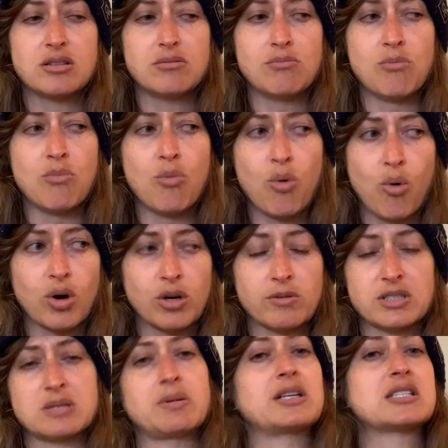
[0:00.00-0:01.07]
more
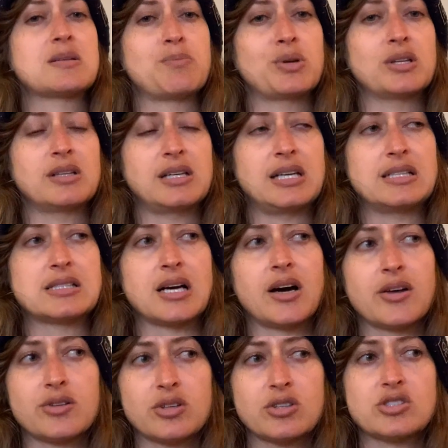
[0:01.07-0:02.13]
responsibility to
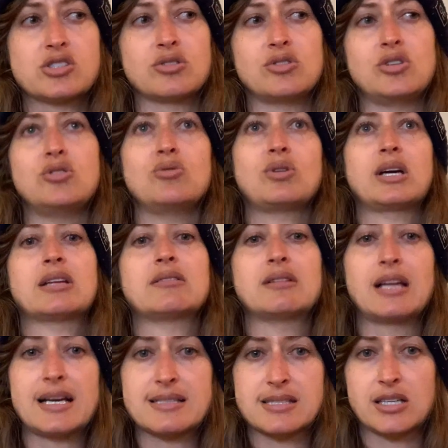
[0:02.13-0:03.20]
others so you can
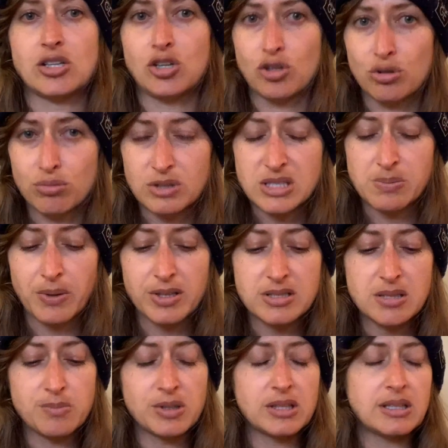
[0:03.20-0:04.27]
lessen your
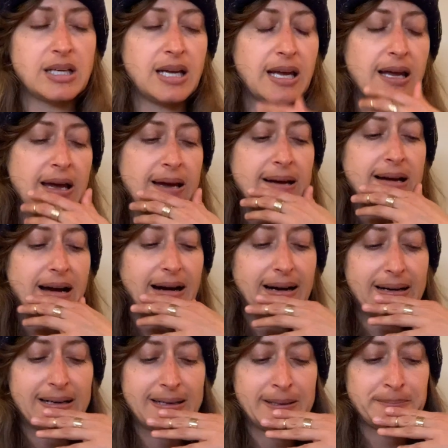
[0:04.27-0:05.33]
responsibility
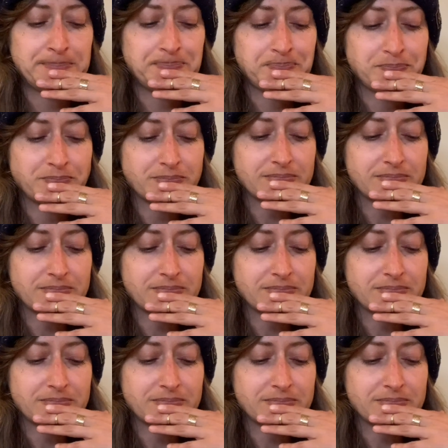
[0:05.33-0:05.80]
um